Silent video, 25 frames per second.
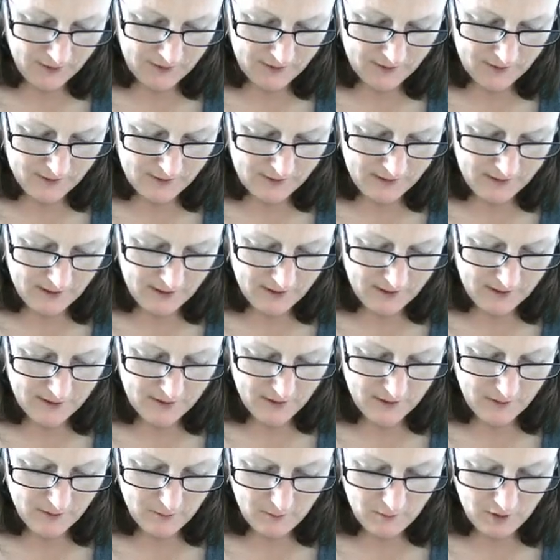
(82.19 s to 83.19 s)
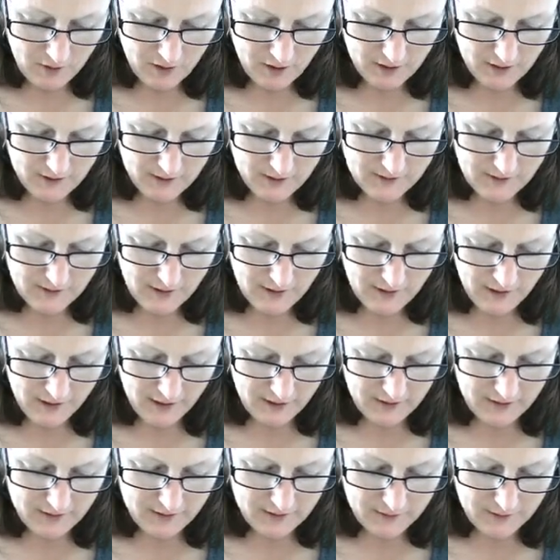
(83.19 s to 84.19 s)
6 minus
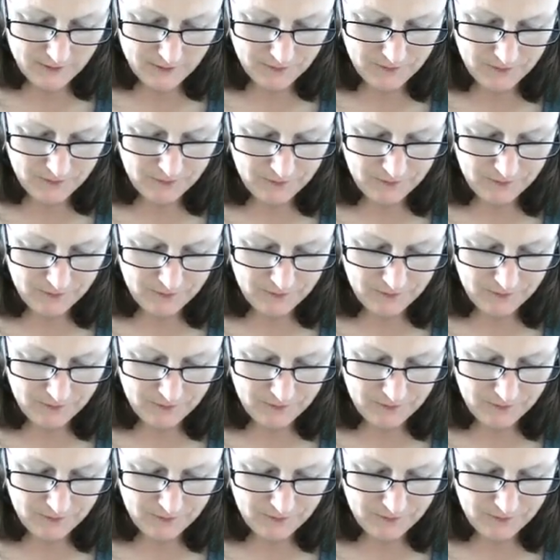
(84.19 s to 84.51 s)
x.